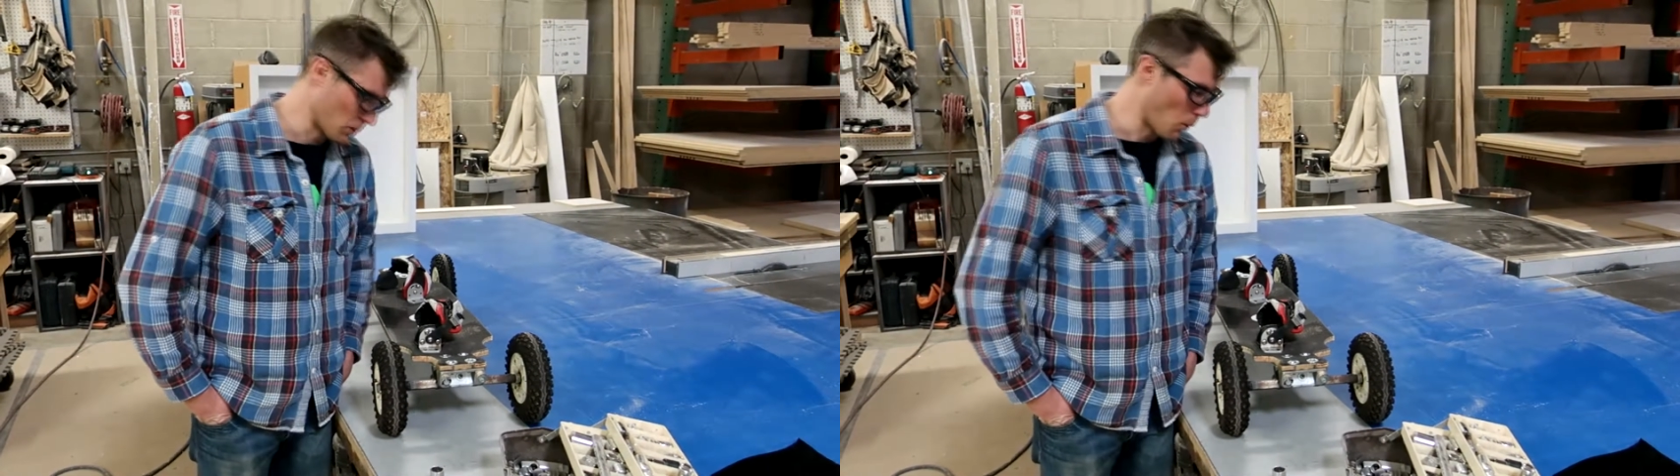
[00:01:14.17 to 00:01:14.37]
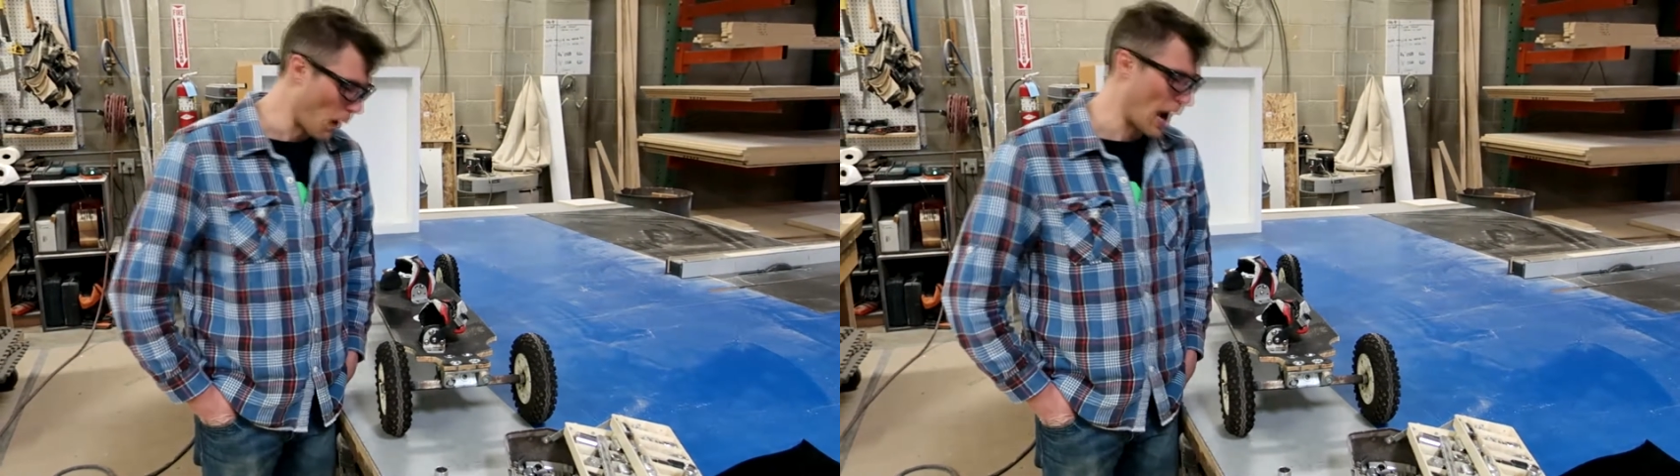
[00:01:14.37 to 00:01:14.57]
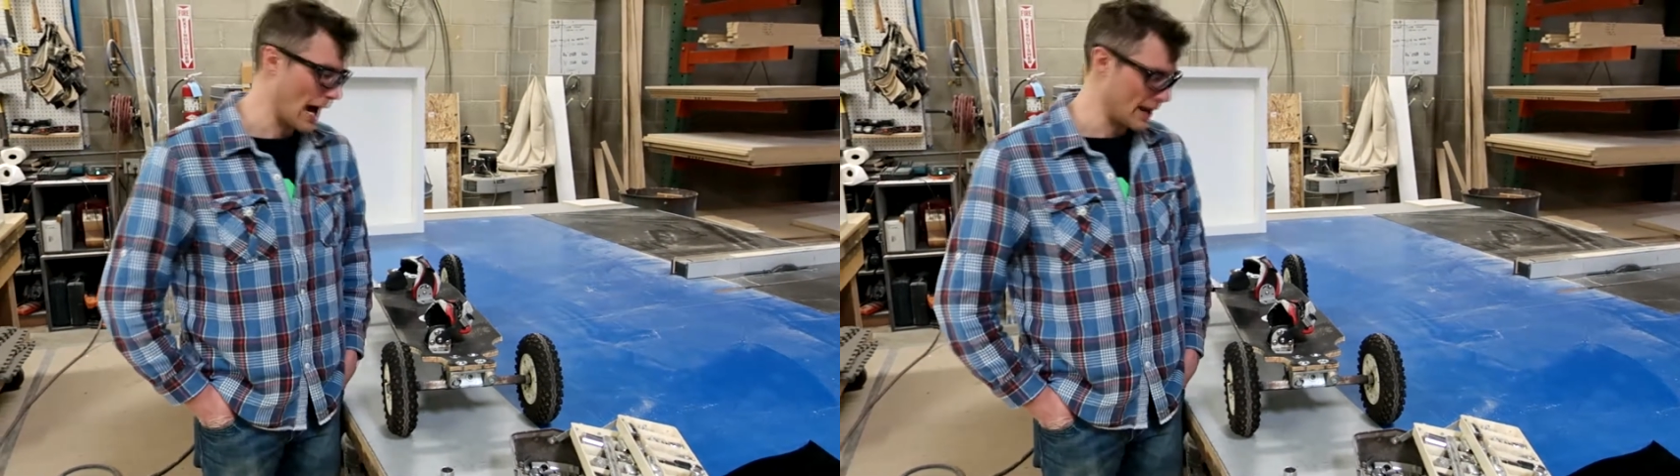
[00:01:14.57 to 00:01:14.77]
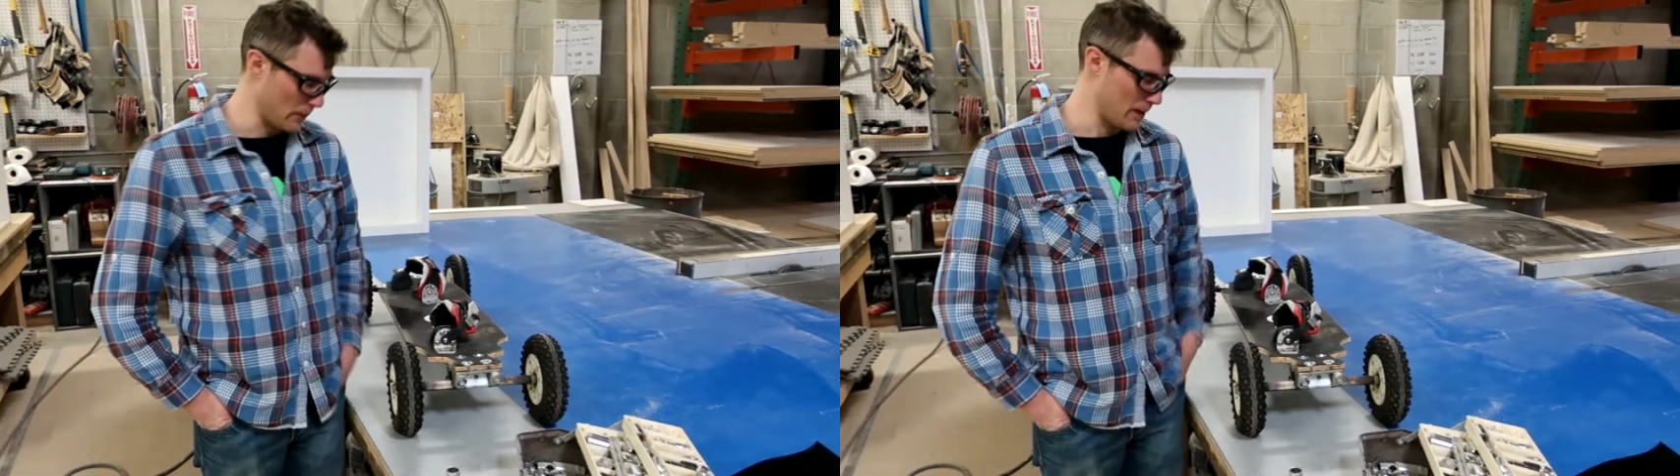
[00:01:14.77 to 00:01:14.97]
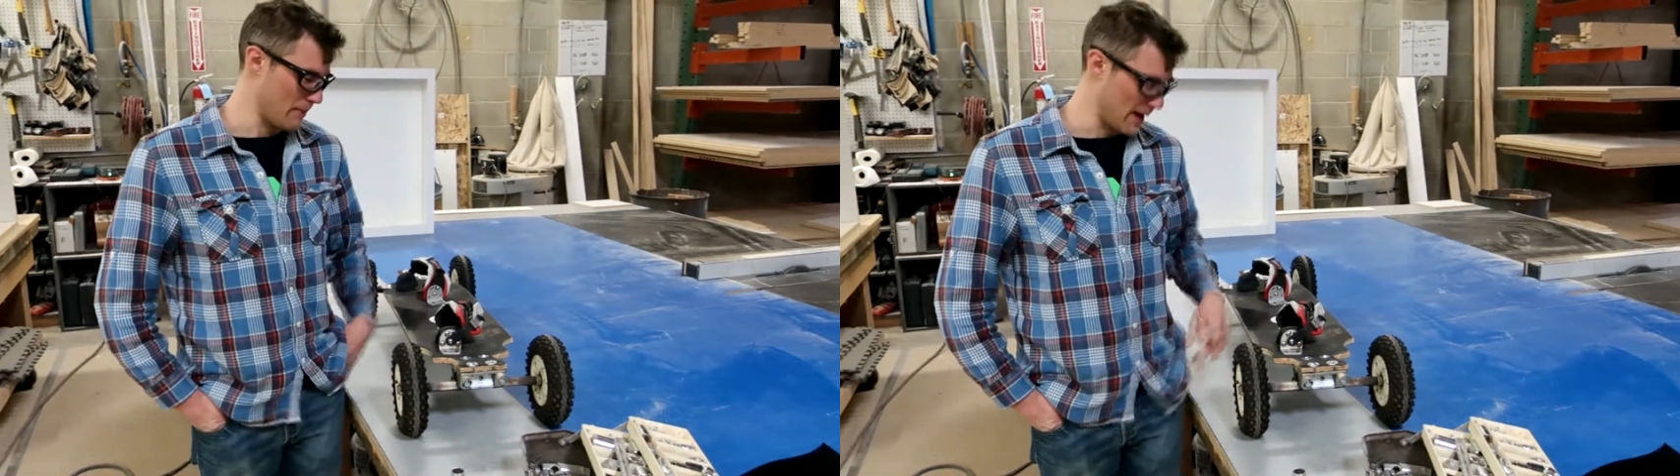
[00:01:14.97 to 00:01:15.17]
why
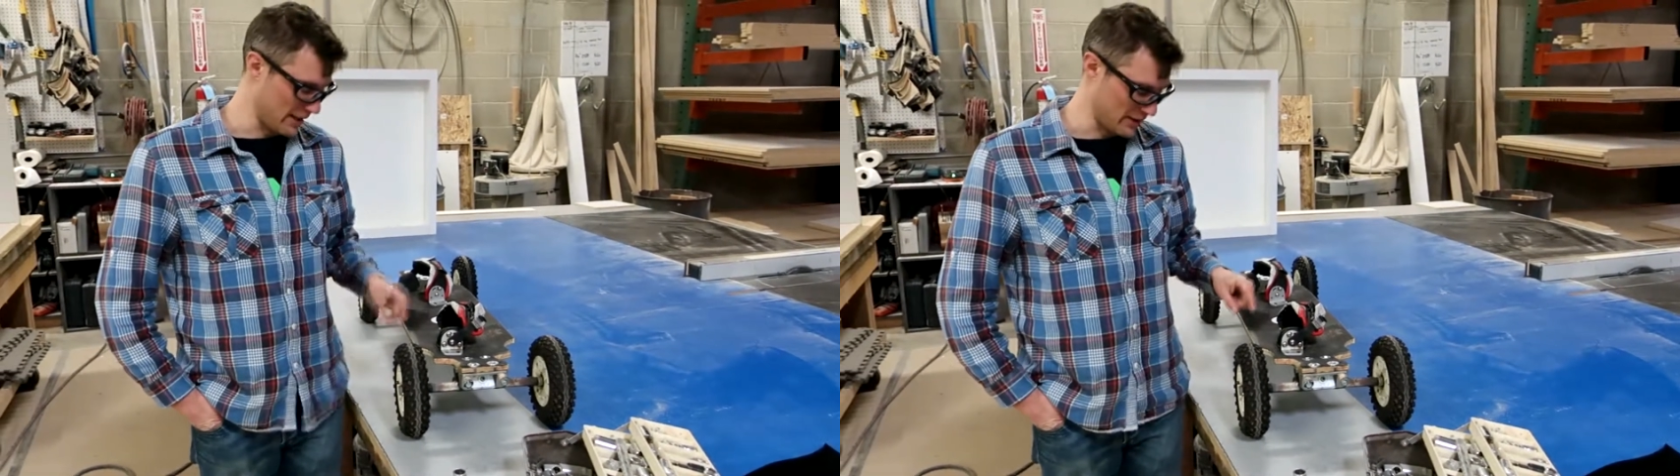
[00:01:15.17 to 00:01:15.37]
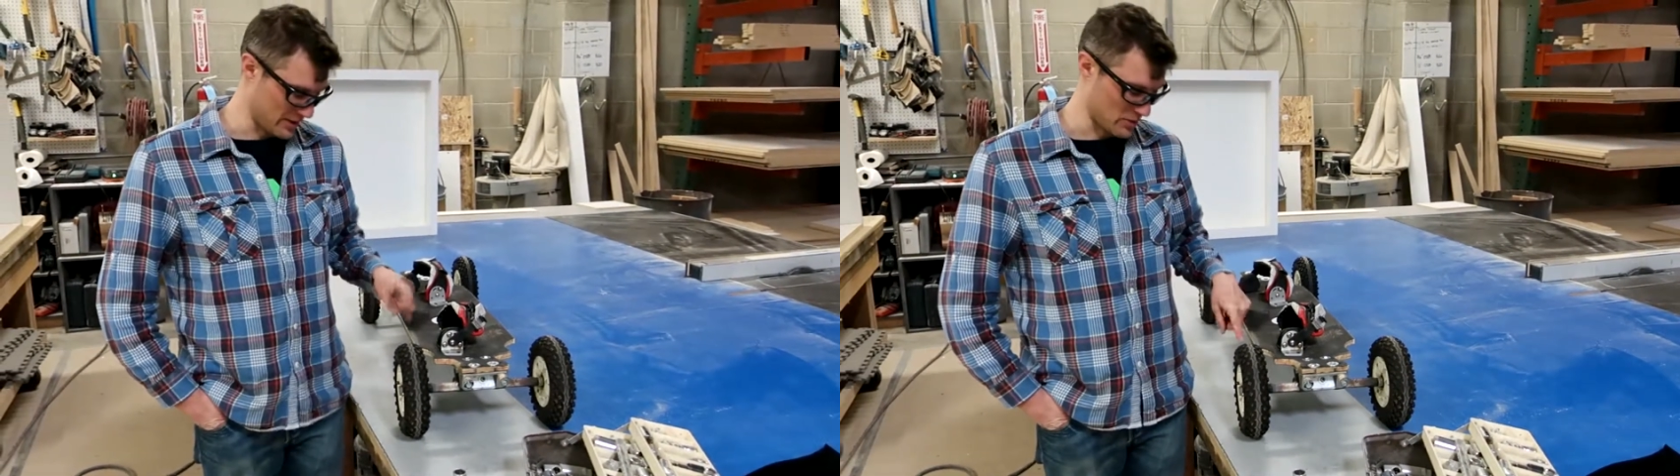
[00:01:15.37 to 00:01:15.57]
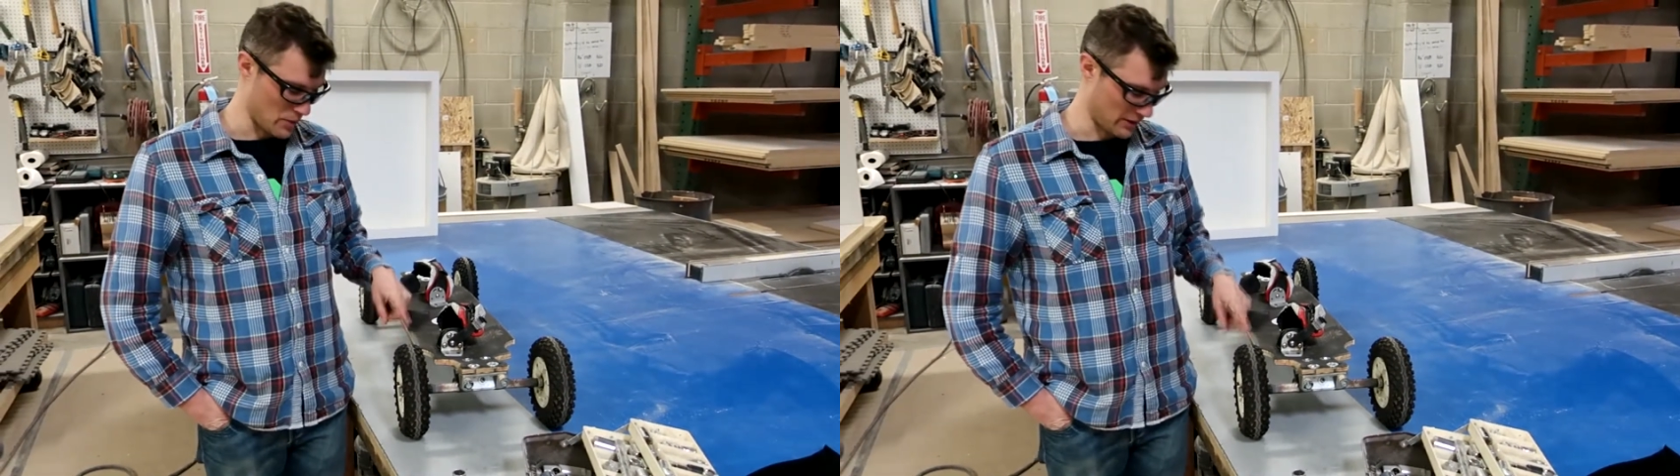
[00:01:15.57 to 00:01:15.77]
we made it this